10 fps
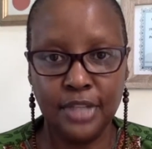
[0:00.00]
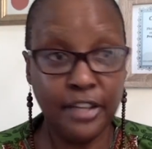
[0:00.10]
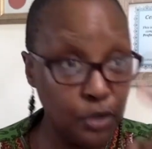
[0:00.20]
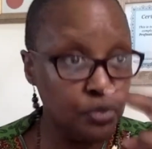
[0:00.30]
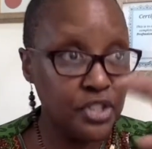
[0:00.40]

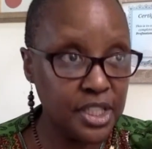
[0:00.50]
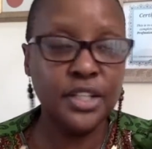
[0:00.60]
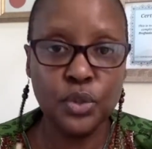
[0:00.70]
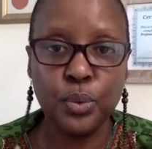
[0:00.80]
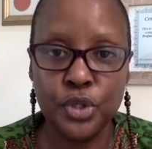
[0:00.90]
If you've
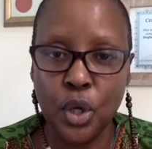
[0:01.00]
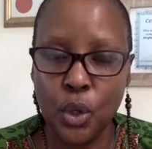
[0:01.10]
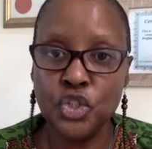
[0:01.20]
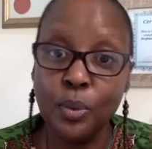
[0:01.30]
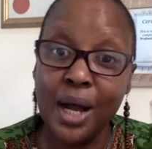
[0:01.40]
seen it with your
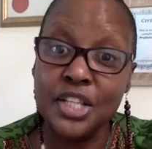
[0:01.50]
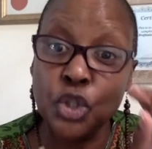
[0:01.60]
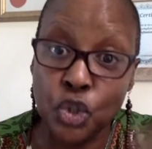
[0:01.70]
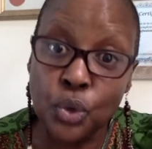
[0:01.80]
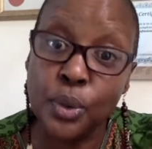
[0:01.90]
own two eyes,
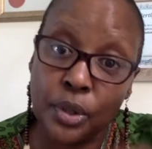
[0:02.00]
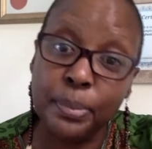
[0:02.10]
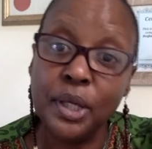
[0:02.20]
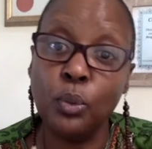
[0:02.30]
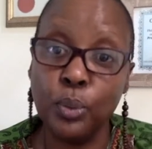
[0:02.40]
you could
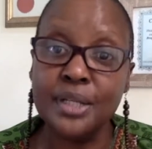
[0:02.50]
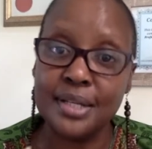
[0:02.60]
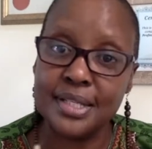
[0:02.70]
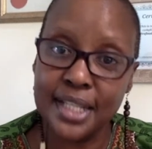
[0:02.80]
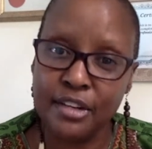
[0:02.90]
be a
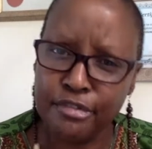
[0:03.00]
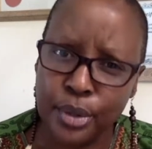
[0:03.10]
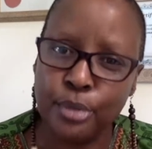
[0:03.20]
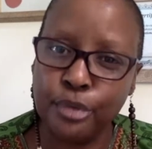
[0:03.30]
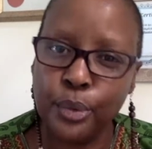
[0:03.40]
witness in a
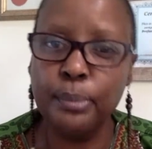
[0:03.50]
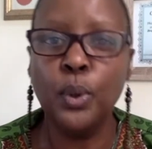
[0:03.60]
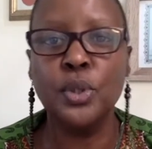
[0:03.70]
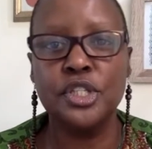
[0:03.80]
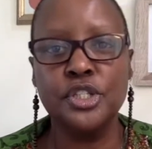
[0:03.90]
very, very
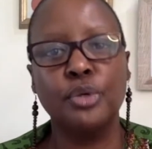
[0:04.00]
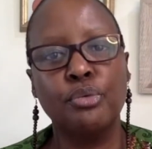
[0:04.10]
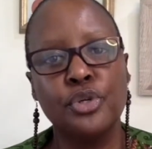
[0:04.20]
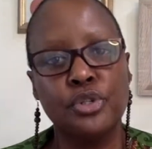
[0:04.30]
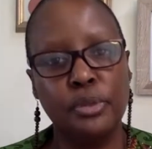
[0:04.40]
important and
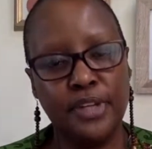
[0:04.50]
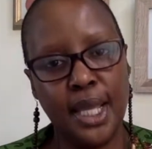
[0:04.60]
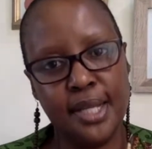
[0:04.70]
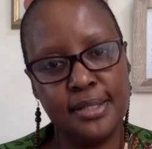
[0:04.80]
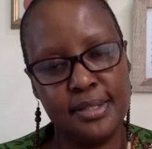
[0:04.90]
crucial
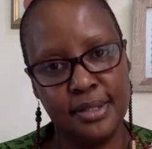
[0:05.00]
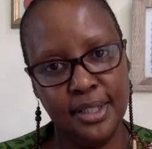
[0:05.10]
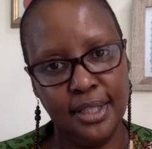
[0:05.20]
case.